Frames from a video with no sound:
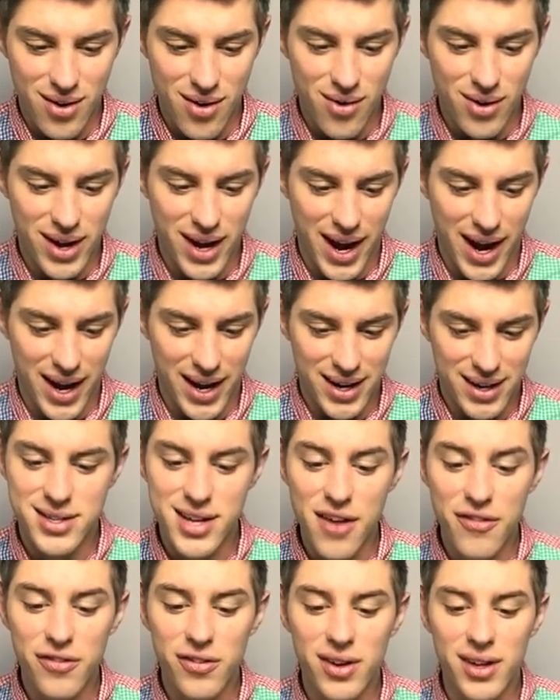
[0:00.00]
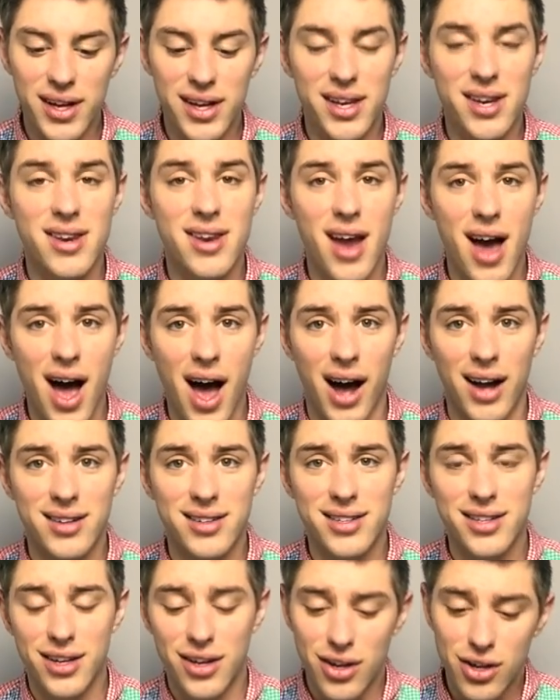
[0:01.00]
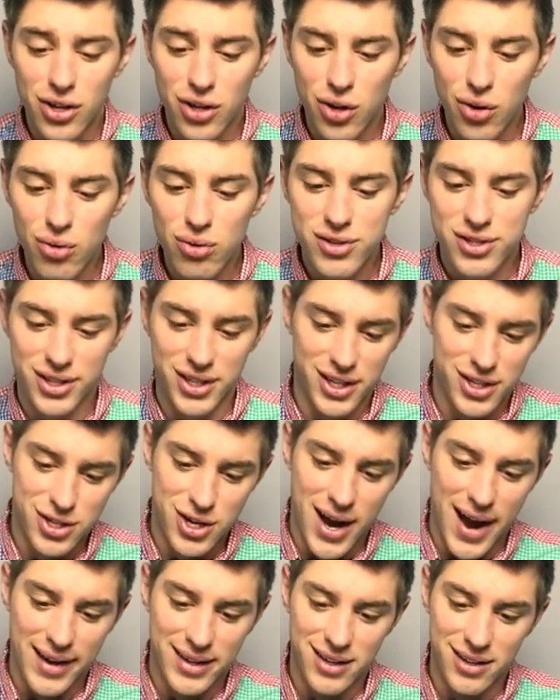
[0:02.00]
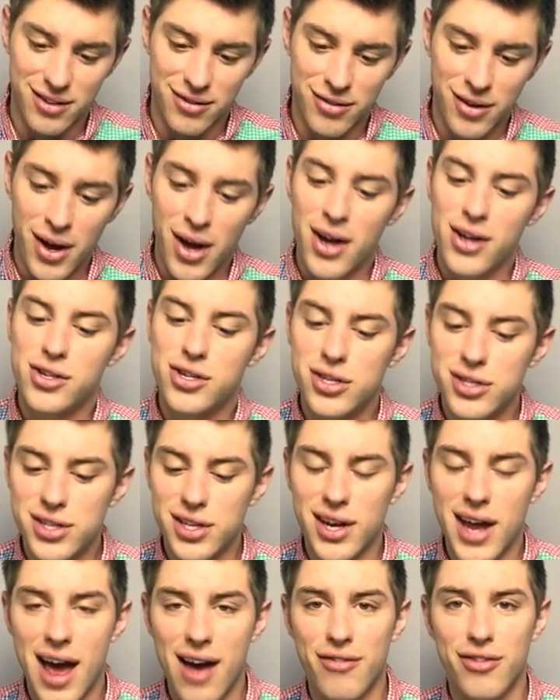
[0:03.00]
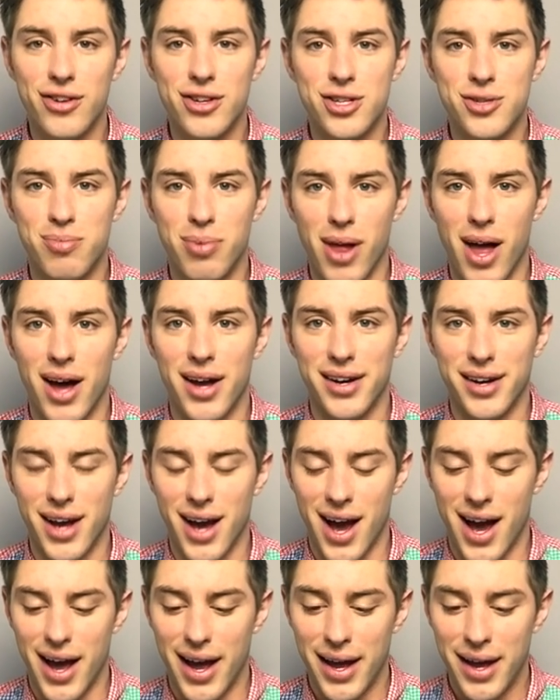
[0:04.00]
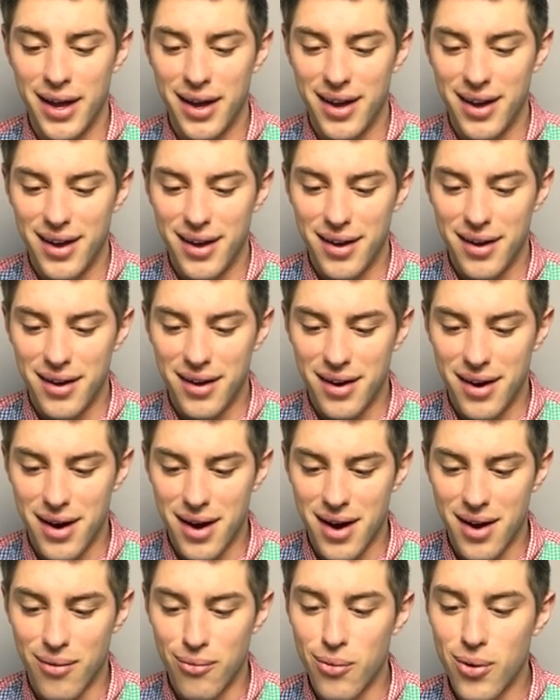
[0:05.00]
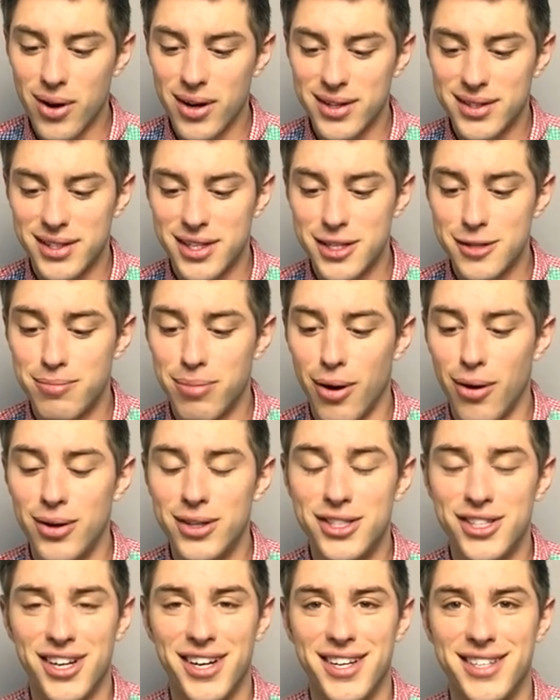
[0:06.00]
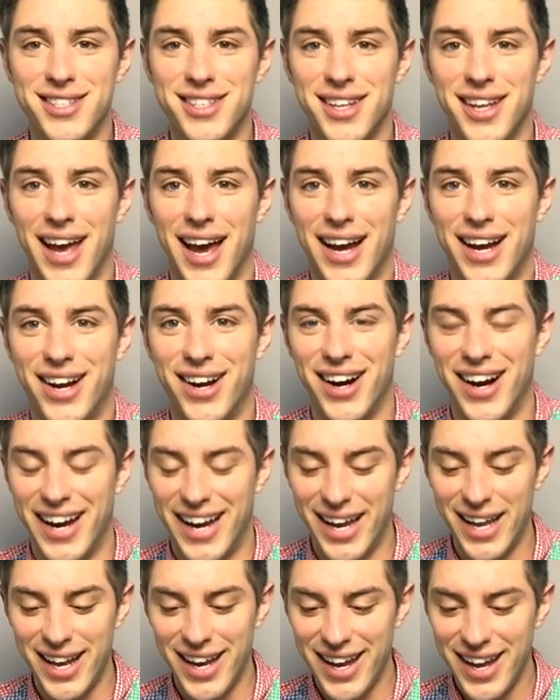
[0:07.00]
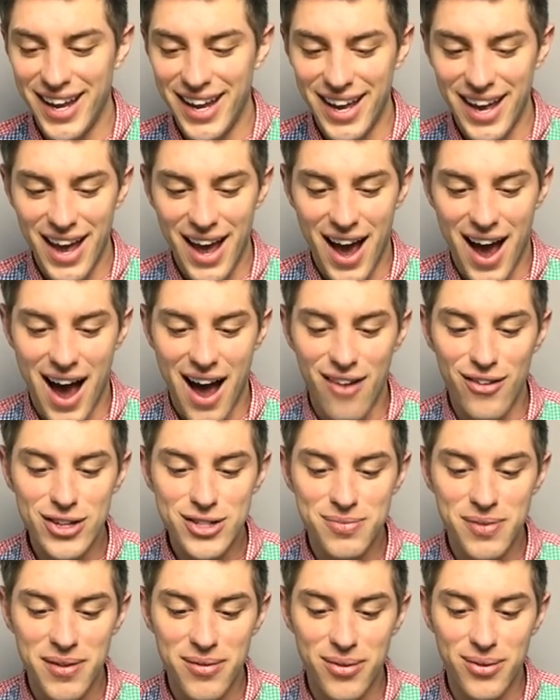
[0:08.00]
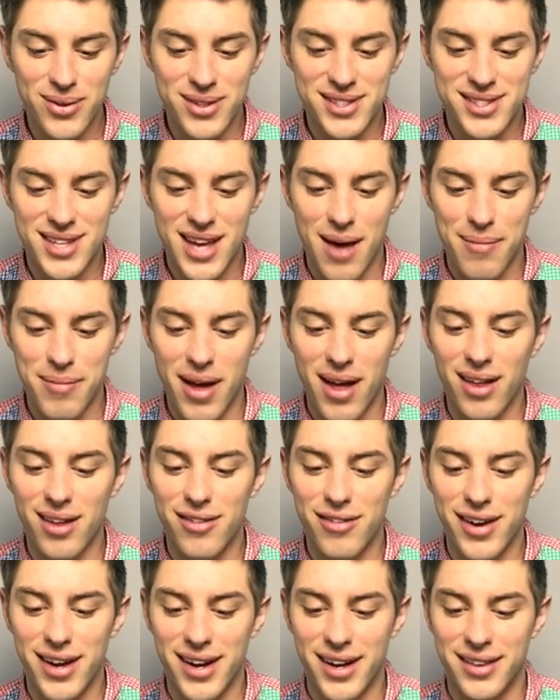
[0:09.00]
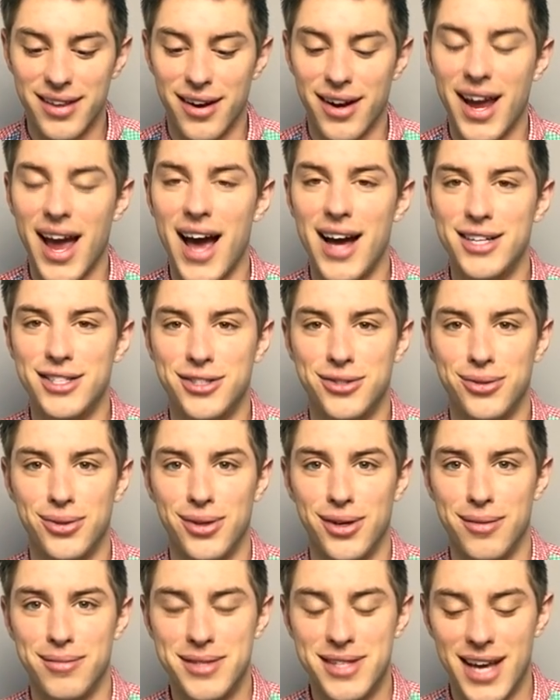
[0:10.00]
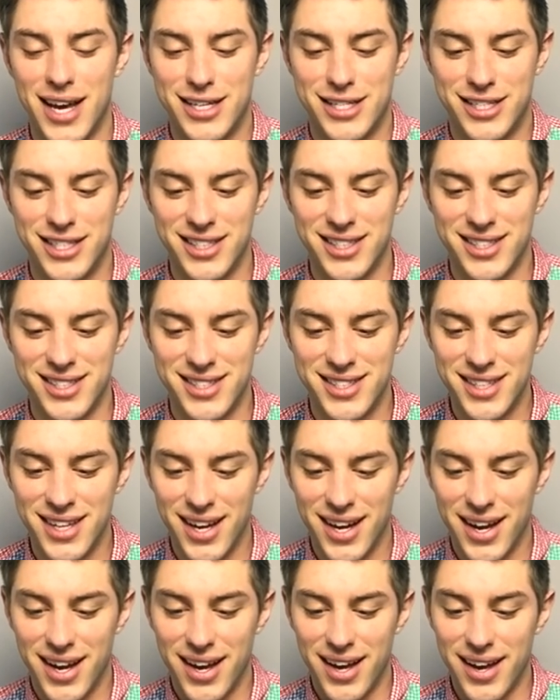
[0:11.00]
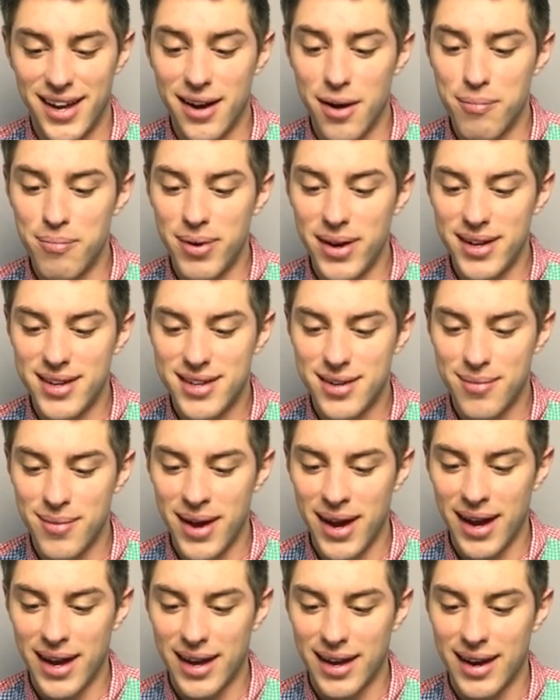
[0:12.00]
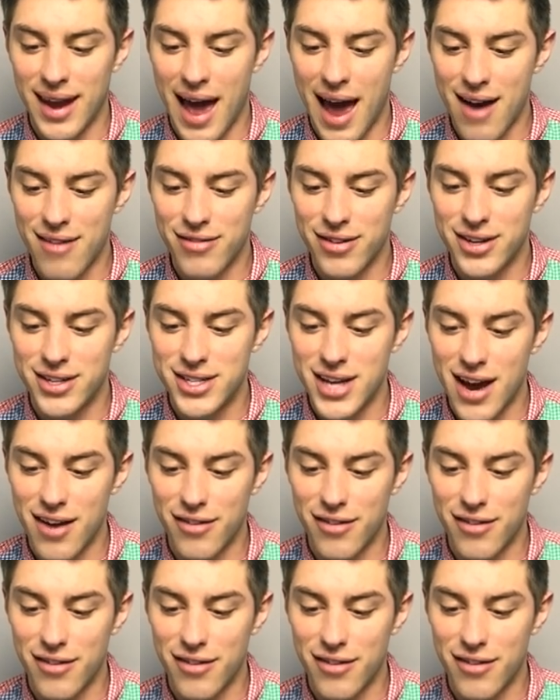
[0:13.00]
Okay, definitely not hugely attractive, just an average blonde guy. Worse, his poetry isn't that great. I wish people would stop elevating their casual obsessions in a bid to make an average